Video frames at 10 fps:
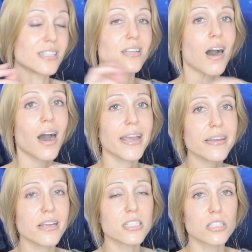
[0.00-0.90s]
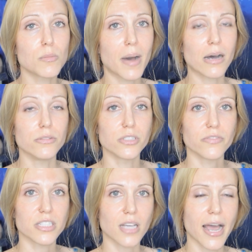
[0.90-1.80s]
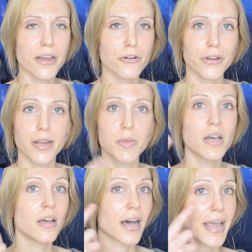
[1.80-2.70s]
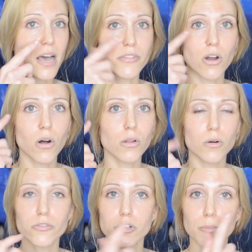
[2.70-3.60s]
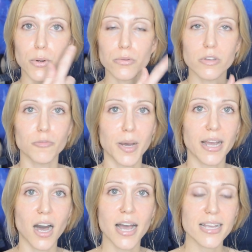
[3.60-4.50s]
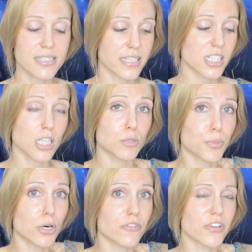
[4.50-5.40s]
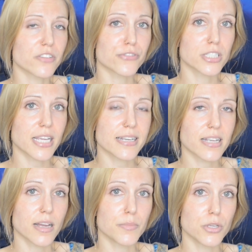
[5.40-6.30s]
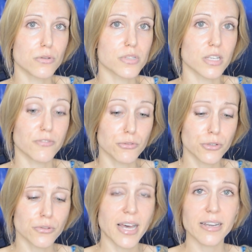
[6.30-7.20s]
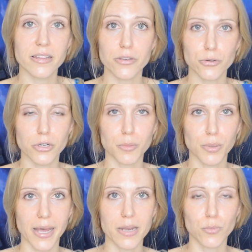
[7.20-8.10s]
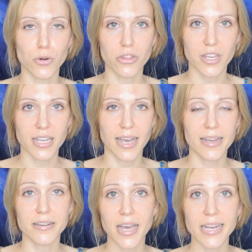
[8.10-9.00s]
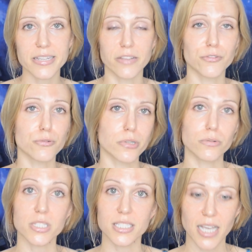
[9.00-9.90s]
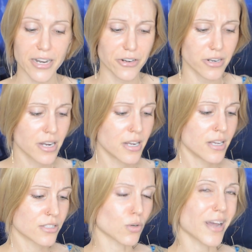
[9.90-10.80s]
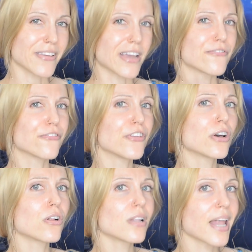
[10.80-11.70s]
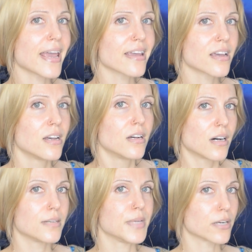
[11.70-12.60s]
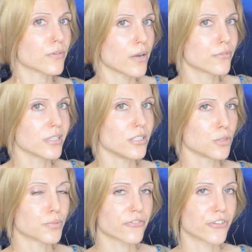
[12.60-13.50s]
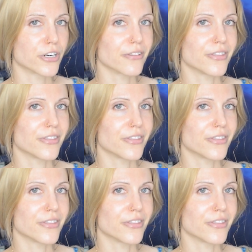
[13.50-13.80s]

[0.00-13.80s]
tiniest amount of this eye cream. I have it all over both of my eyes, and it's perfect for daytime use if you do that, and then you could apply it more thick at night if you so desire. So I, I feel like I mean, I, I, really do prefer